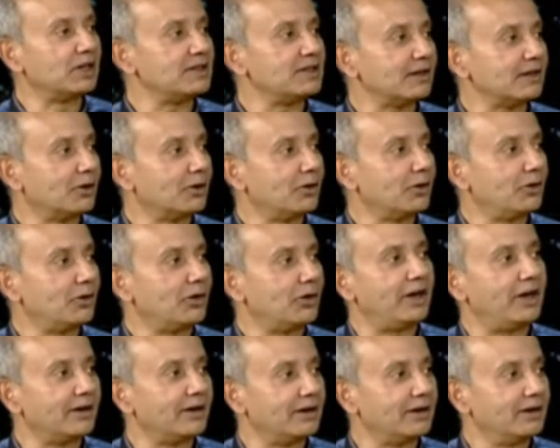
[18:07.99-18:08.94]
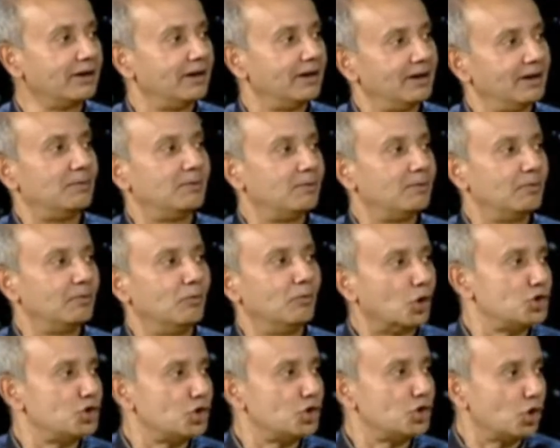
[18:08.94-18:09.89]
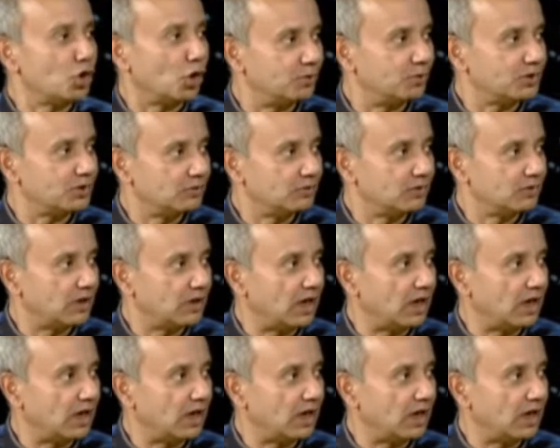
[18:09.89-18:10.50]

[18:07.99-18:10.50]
sector creating more jobs.